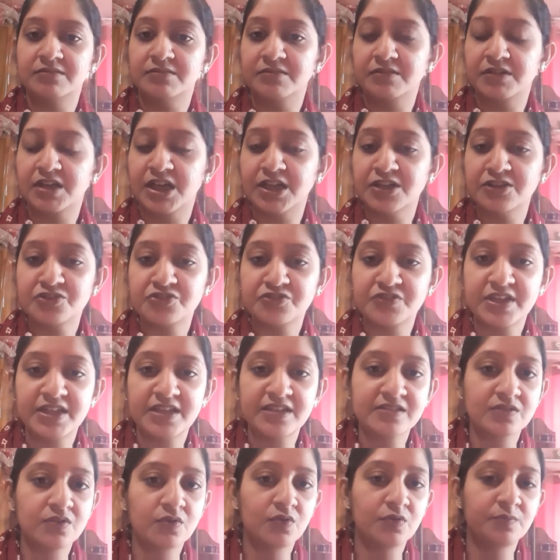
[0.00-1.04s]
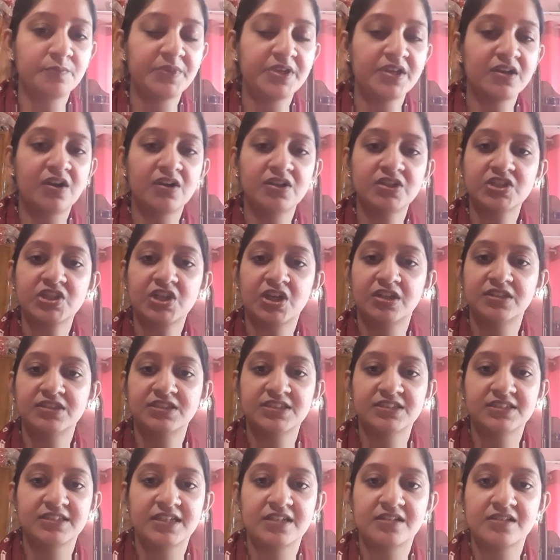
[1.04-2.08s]
countries, go beyond
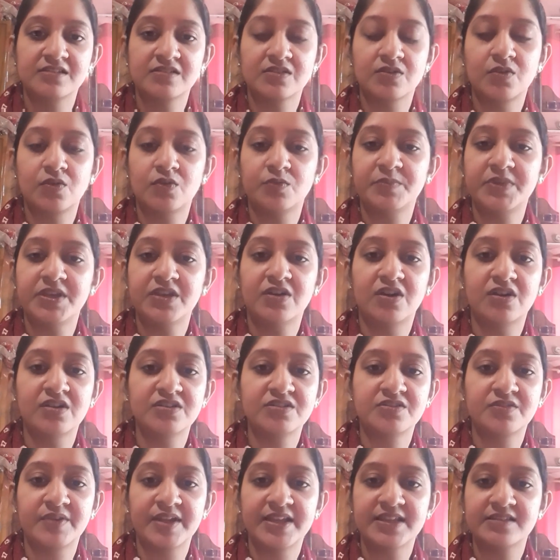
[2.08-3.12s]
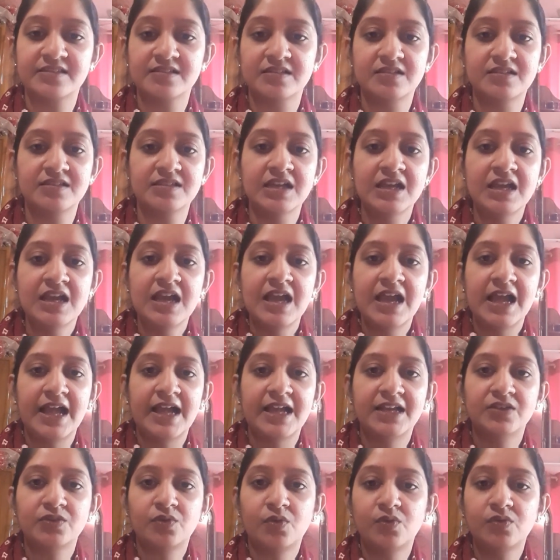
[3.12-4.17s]
continents, go beyond races,
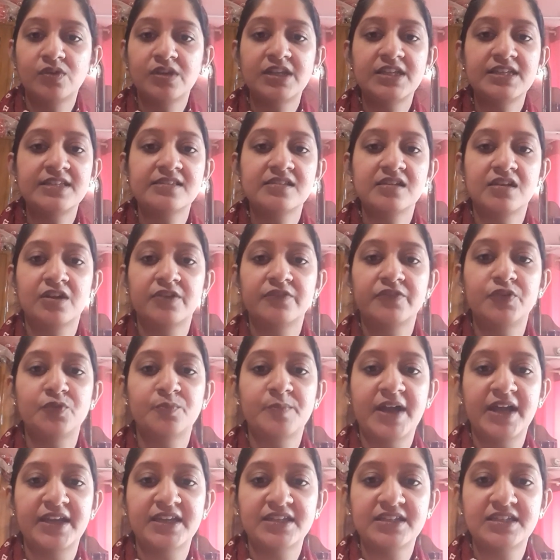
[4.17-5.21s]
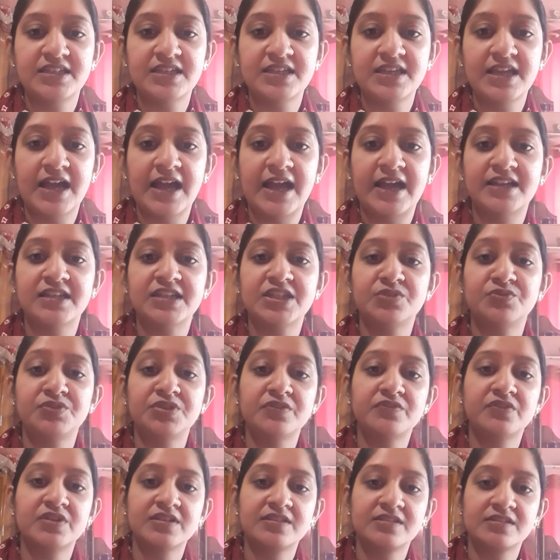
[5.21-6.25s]
and only serve humanity. And
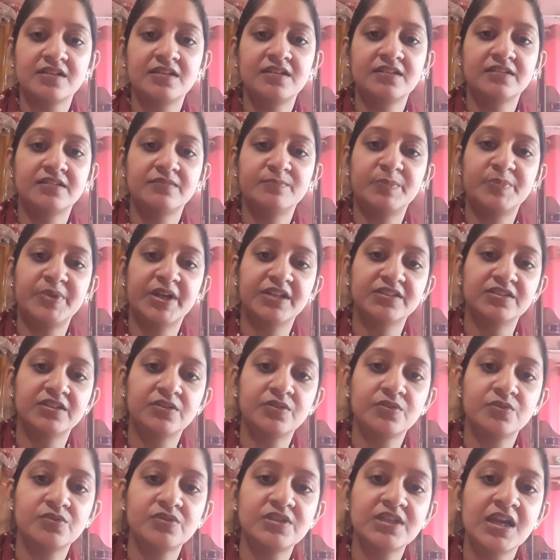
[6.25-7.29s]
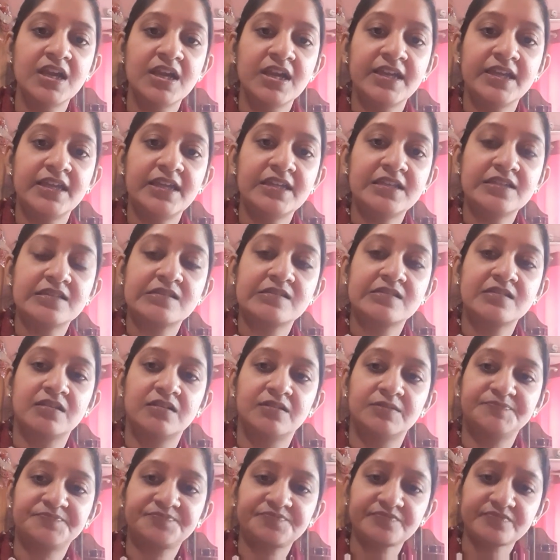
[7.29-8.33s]
universal brotherhood is
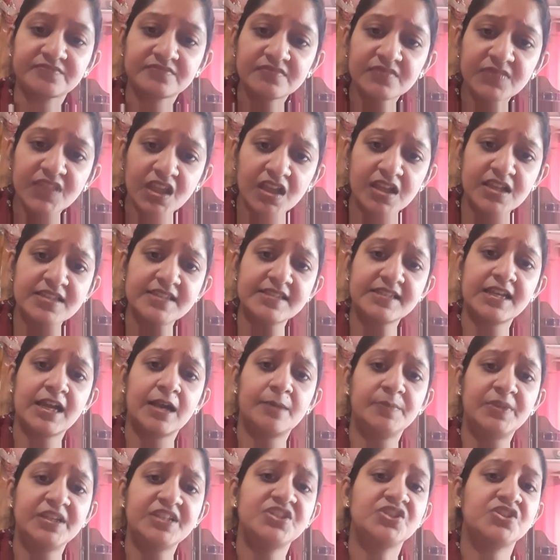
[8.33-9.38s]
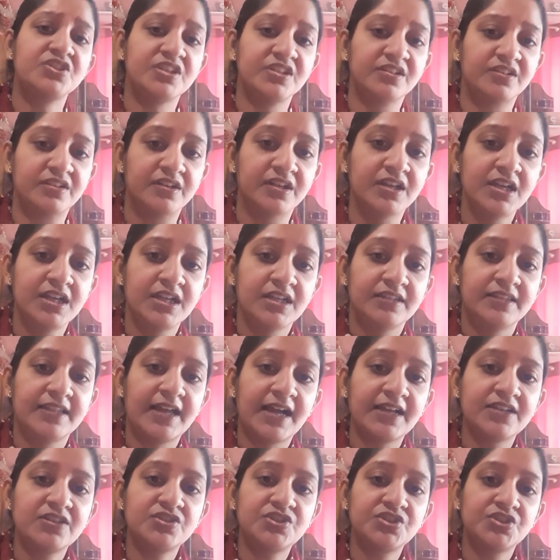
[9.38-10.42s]
established here.
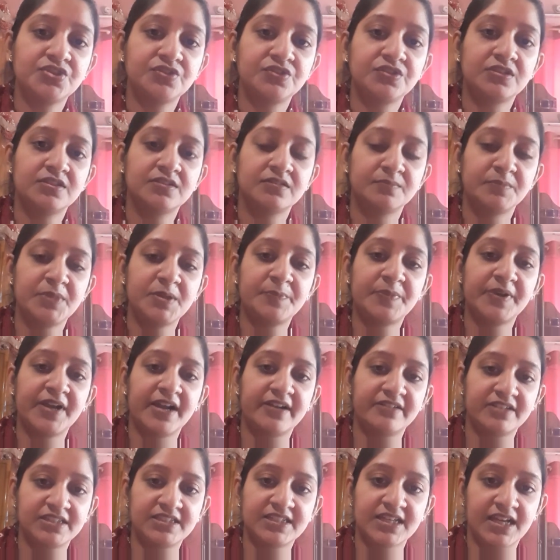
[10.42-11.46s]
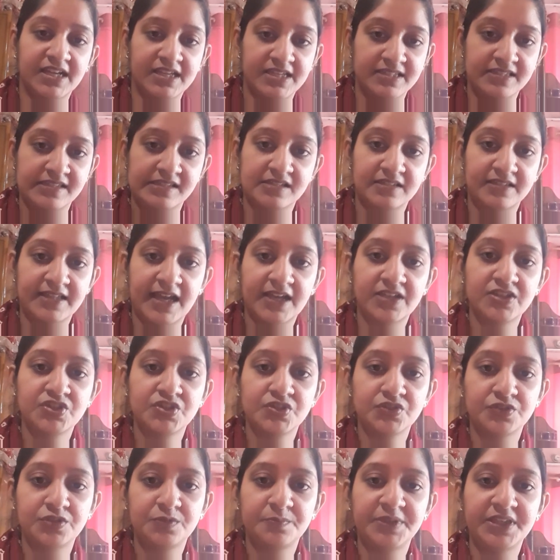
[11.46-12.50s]
That should be prioritized. That
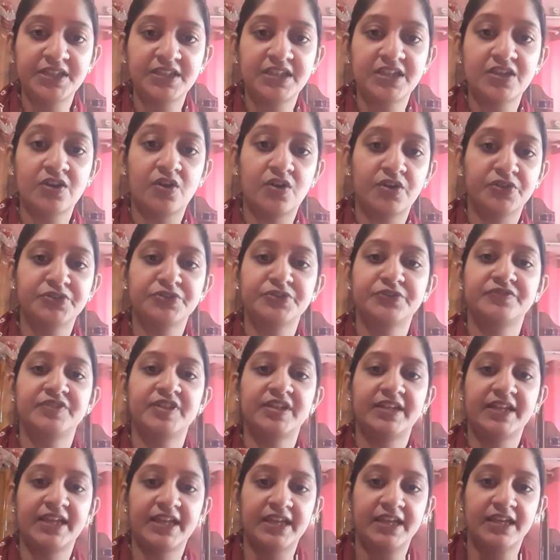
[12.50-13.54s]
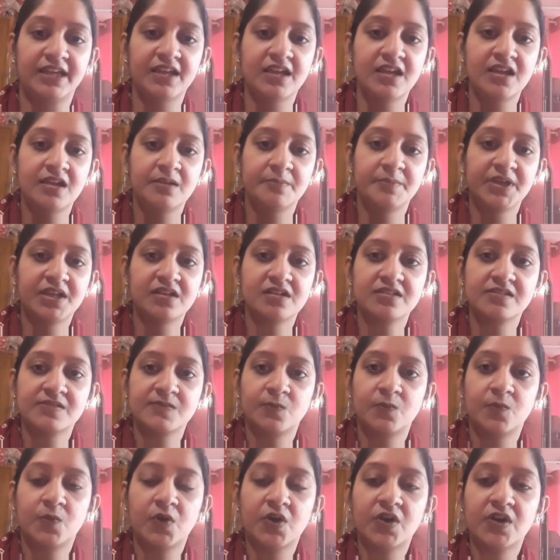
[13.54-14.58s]
should be the order of the day, because
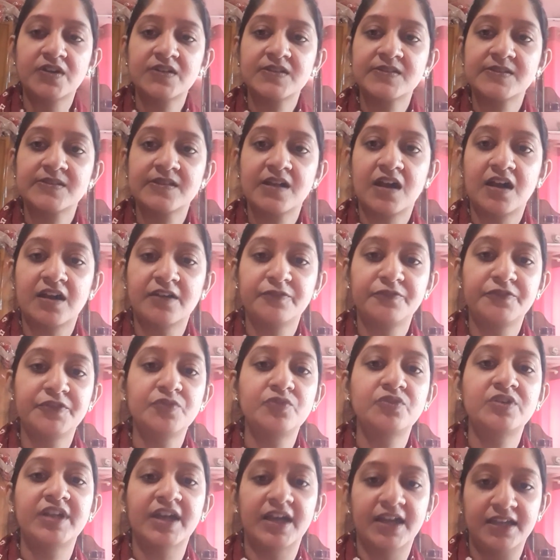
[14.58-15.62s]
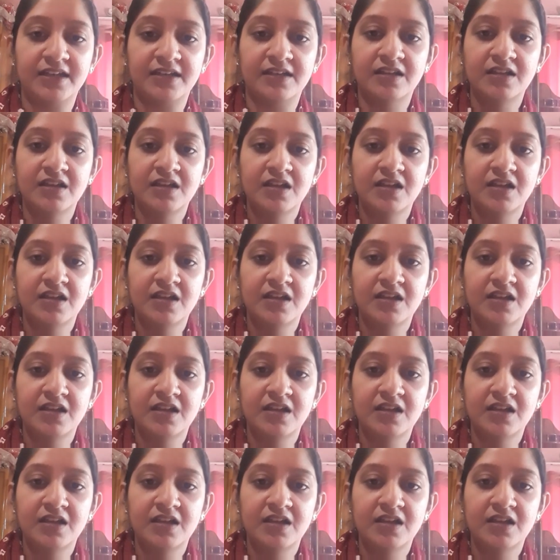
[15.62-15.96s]
wars are futile.